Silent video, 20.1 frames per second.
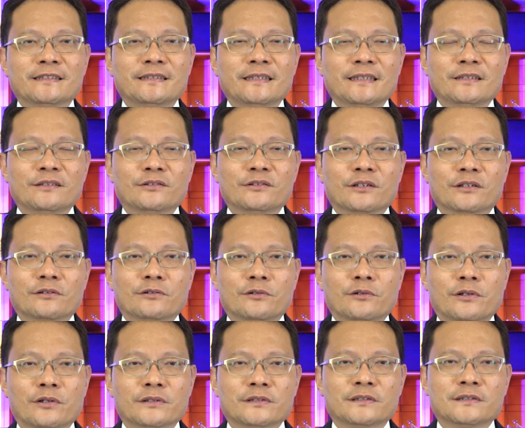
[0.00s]
did on the
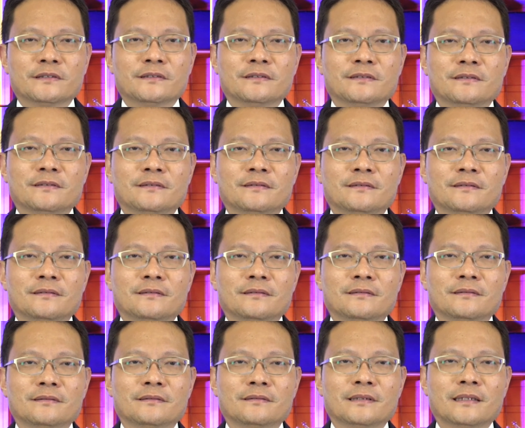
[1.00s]
cross,
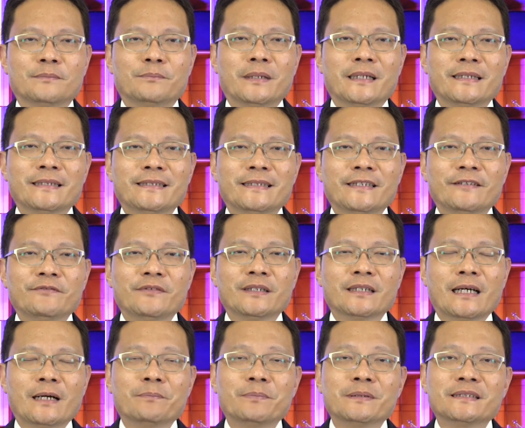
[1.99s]
that by
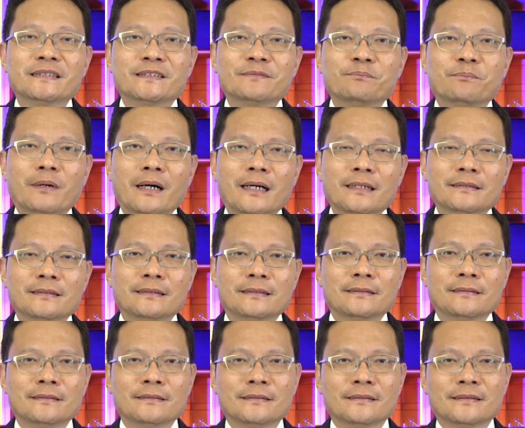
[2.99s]
giving up his
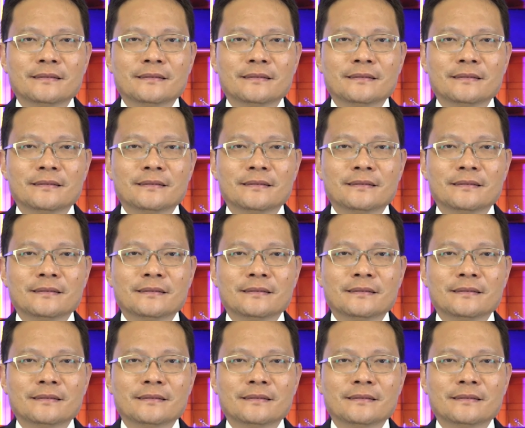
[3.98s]
body,